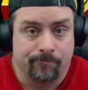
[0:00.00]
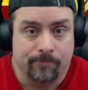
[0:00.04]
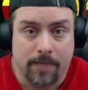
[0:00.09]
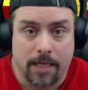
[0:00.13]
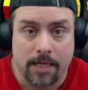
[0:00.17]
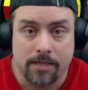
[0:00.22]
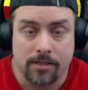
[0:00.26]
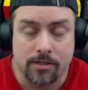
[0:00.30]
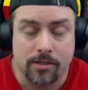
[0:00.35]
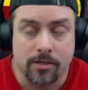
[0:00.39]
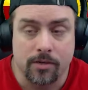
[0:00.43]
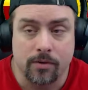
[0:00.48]

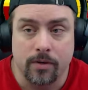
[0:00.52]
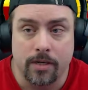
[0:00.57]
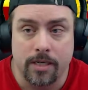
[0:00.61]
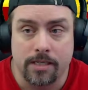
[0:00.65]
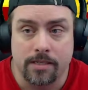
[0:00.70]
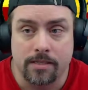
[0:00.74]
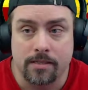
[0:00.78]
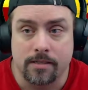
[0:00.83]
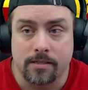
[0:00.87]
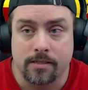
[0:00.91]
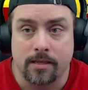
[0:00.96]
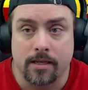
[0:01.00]
as soon
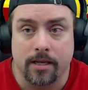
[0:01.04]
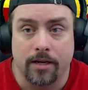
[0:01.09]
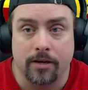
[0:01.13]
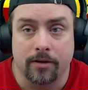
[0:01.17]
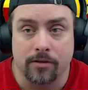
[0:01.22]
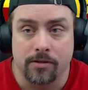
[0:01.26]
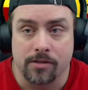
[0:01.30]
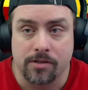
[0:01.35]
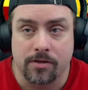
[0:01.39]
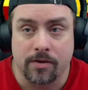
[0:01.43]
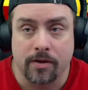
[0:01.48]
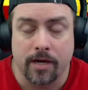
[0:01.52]
as the
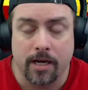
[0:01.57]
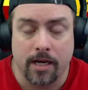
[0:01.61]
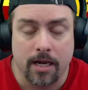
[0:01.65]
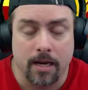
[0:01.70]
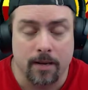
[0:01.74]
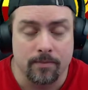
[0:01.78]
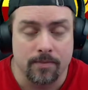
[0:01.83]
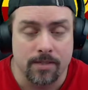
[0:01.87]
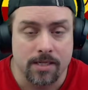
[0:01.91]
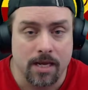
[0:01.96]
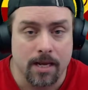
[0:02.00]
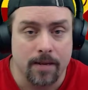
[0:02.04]
hero screen
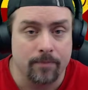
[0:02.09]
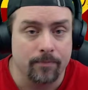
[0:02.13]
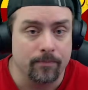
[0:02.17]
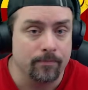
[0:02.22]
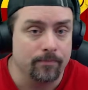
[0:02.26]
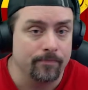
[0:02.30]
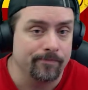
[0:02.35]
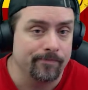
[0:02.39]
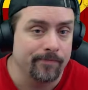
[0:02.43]
comes up,